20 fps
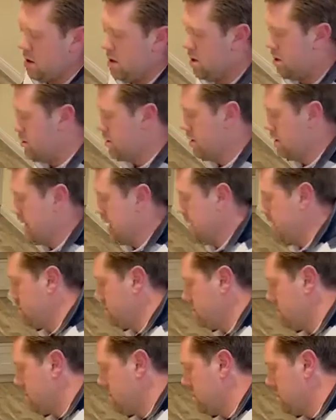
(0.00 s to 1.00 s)
And now
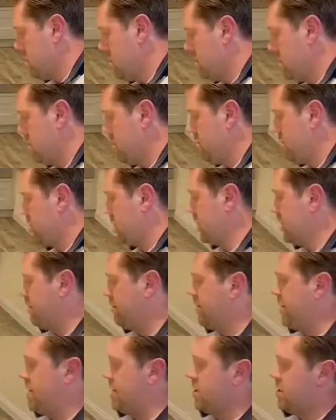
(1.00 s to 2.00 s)
I'm just going to
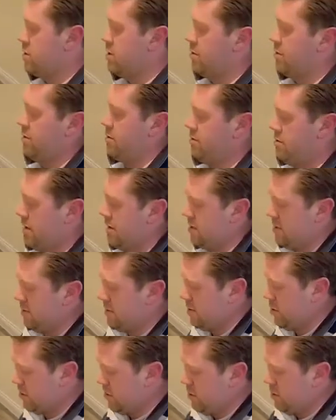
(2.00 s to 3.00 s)
finish off the rest of the
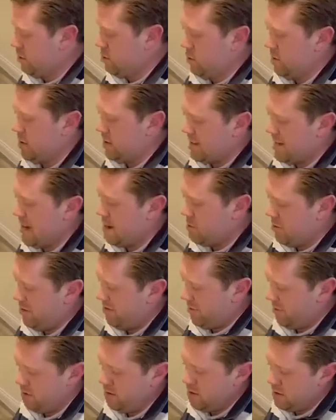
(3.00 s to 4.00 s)
shoe with a dab
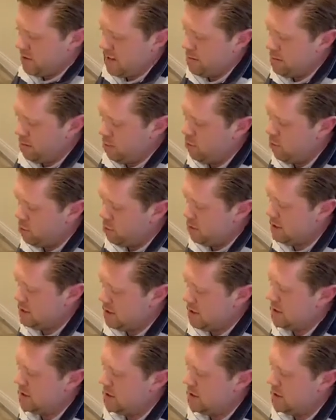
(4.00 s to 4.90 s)
of water,